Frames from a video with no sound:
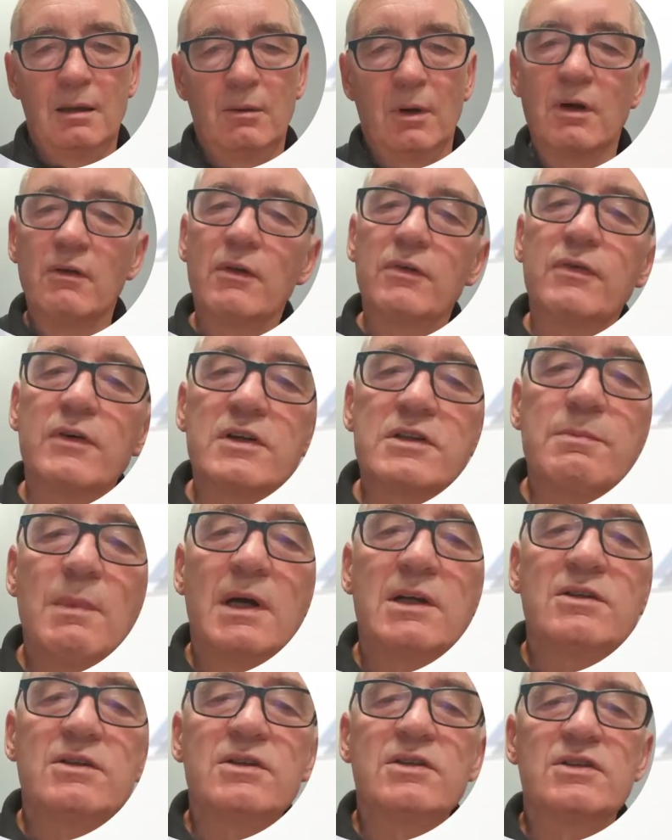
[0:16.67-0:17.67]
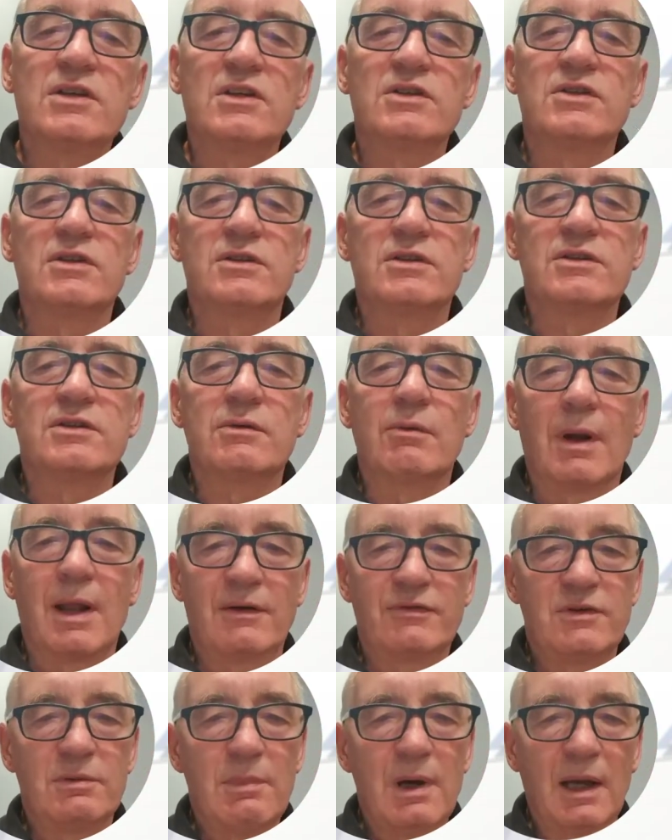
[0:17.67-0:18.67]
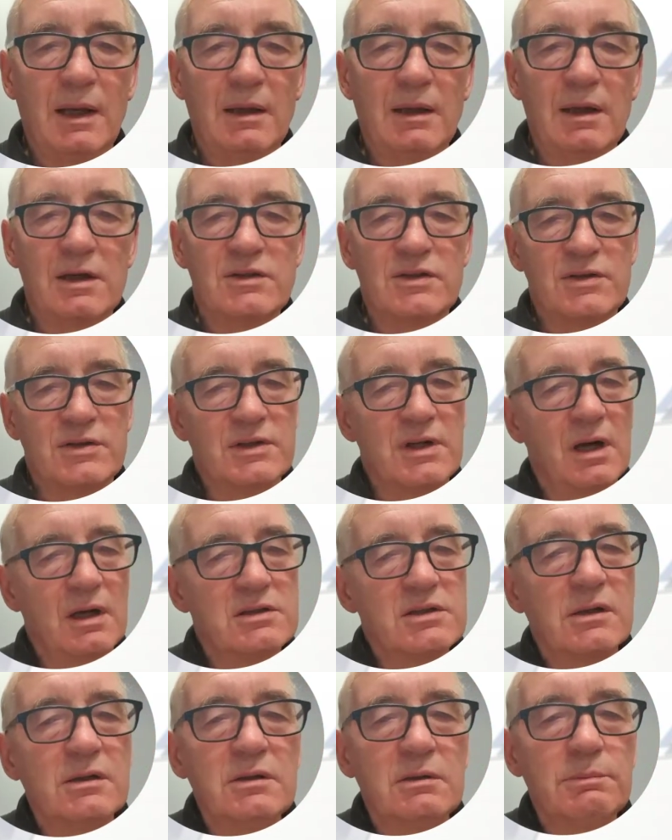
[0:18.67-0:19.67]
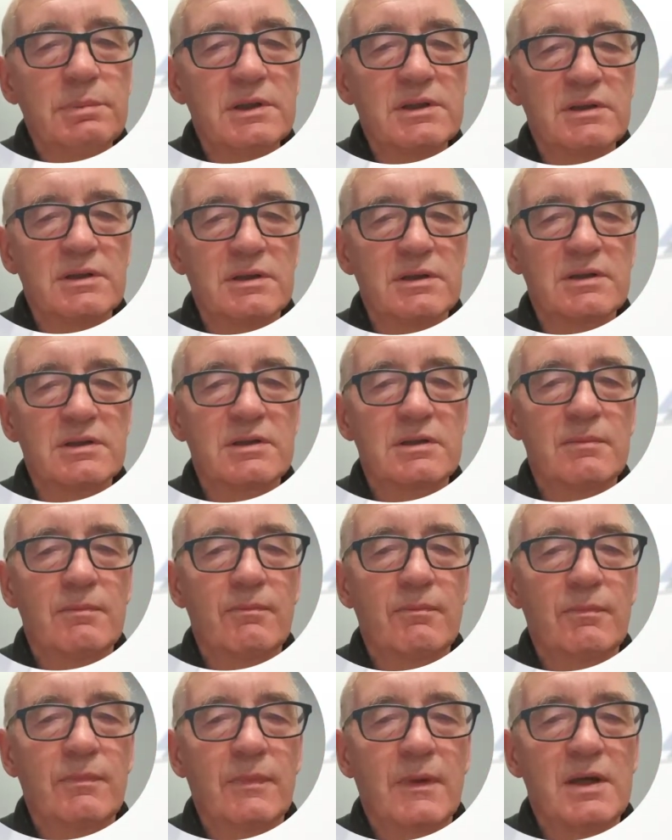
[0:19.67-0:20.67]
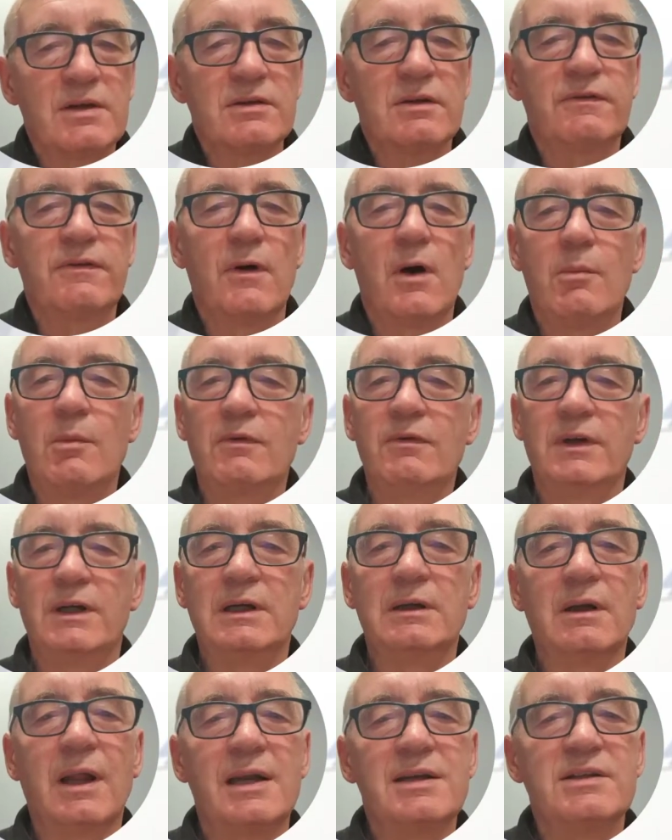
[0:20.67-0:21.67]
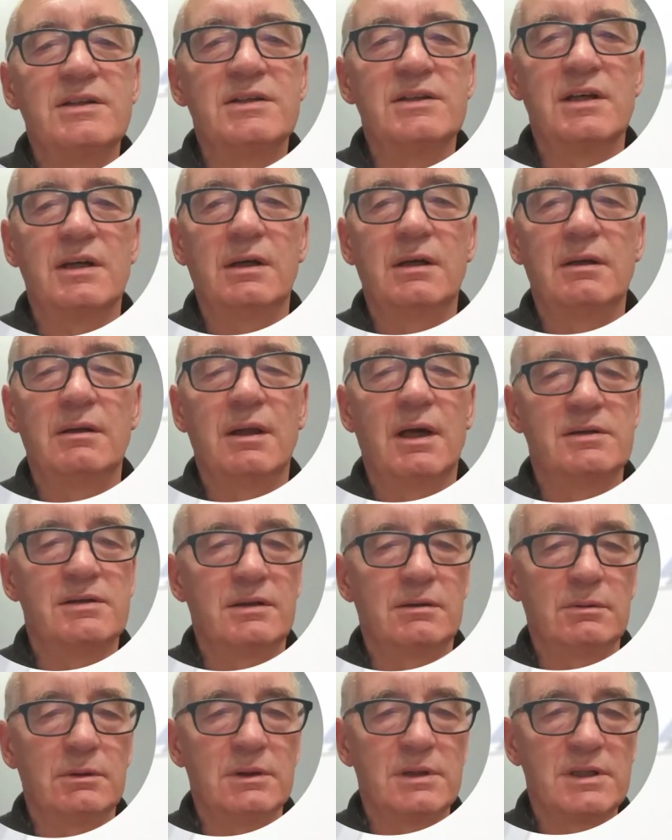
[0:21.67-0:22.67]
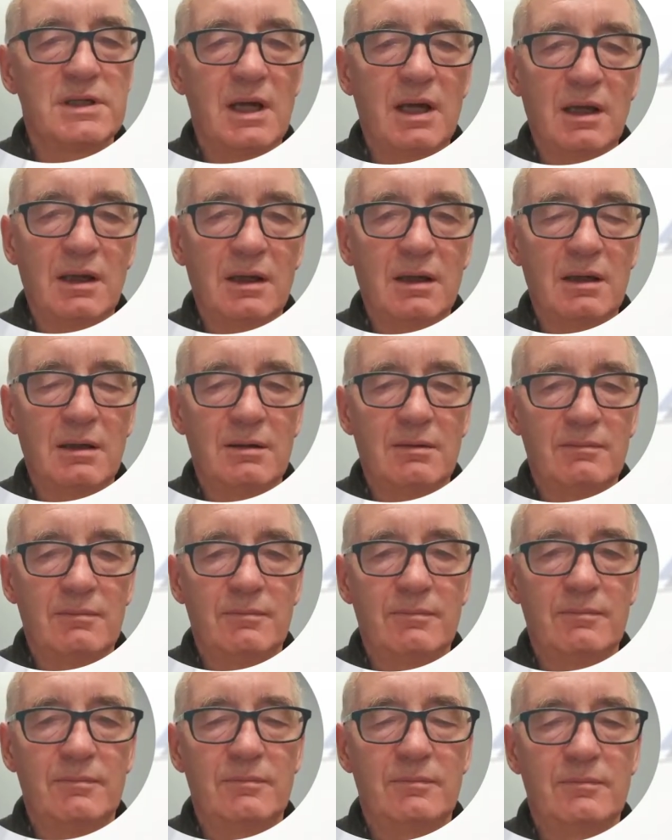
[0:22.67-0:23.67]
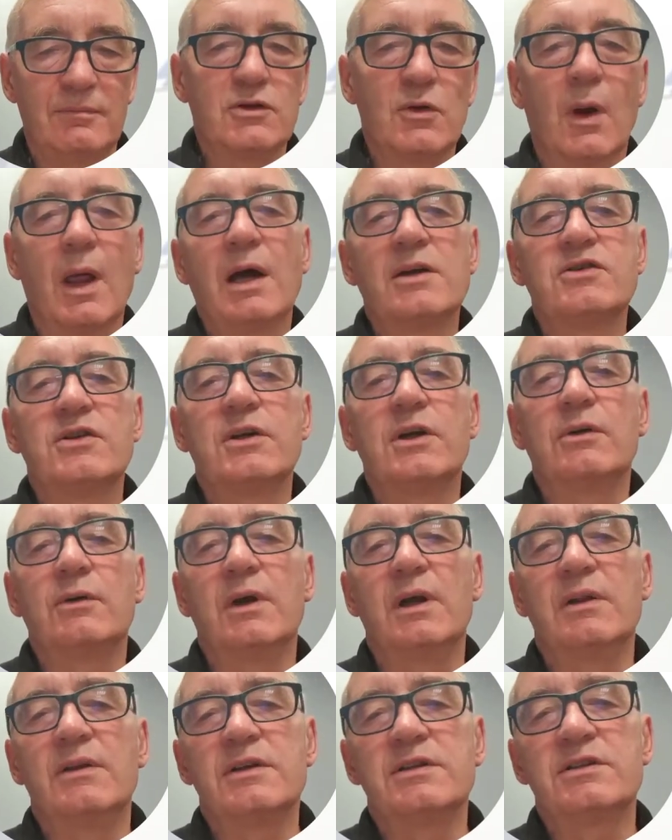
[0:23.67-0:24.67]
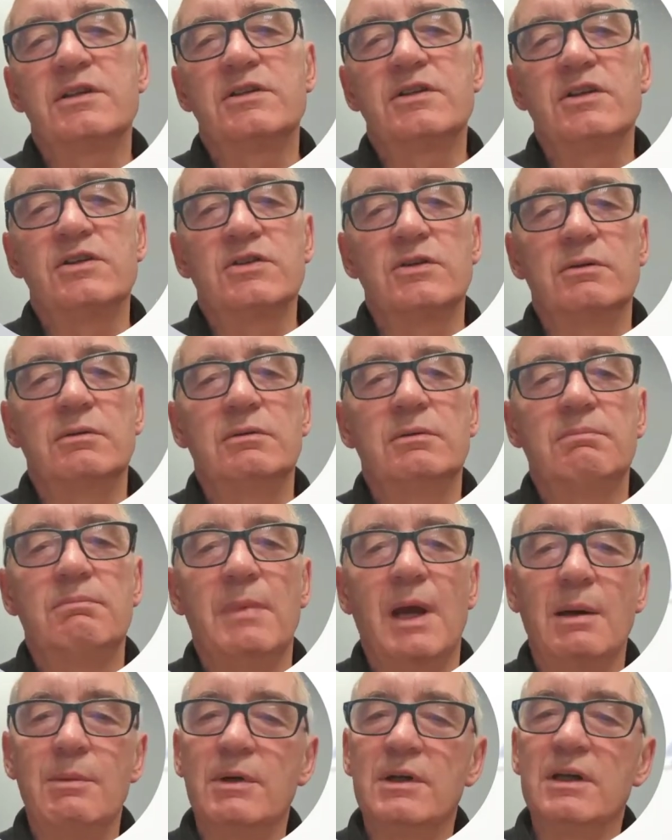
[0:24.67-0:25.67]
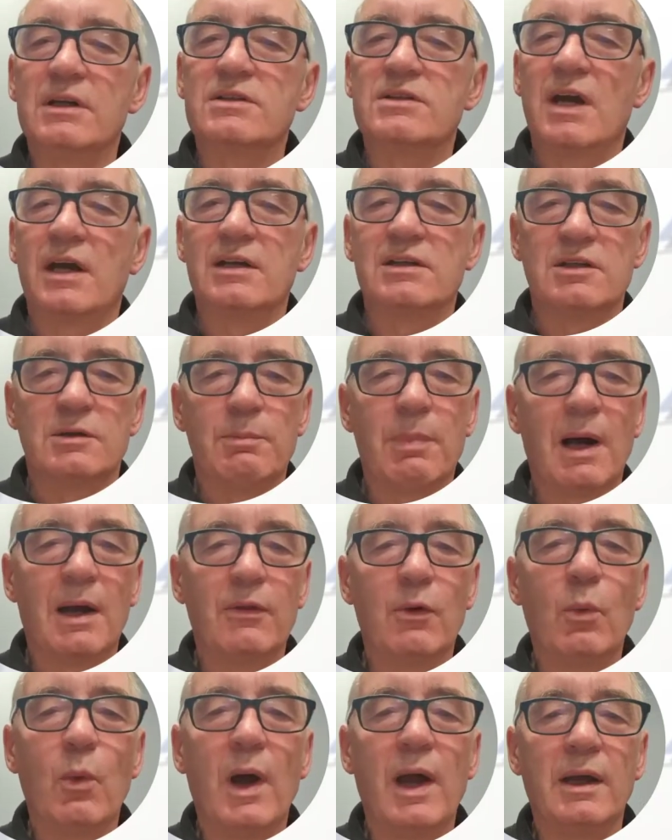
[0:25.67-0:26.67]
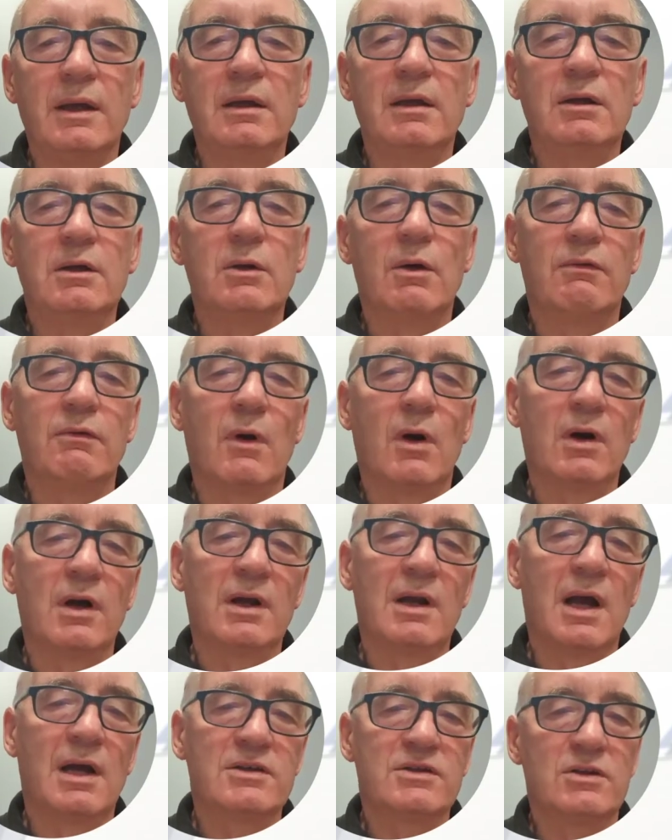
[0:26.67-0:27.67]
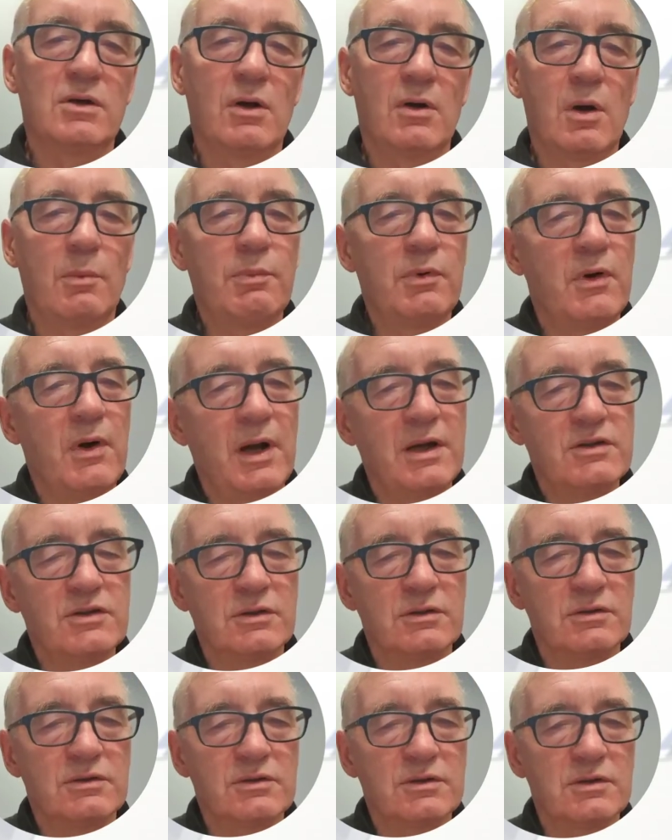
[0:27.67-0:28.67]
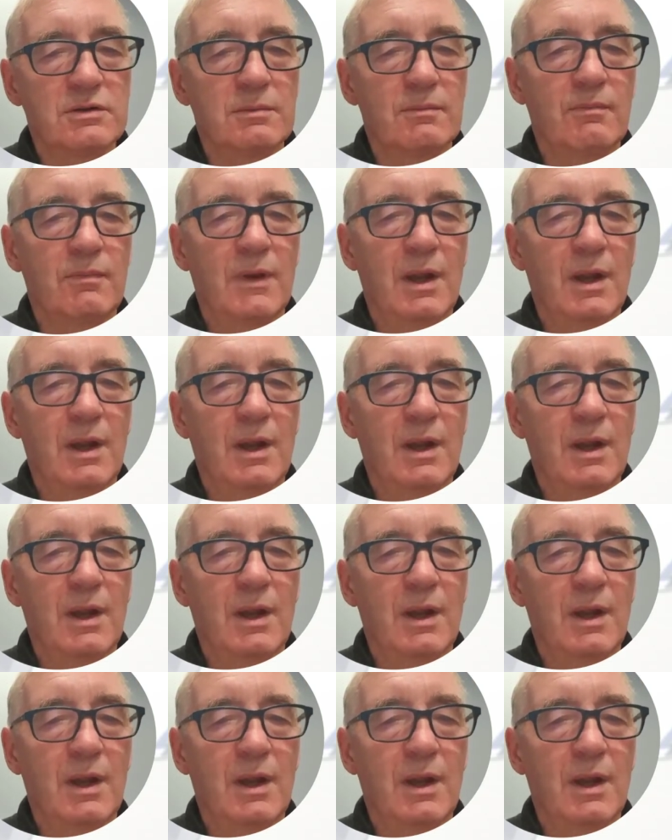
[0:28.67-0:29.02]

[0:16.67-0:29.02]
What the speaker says: One of the first major decisions you will have to make as you start a new business is the form of legal entity that it will take. To a large degree, this decision may be dictated by the way you have organised your operations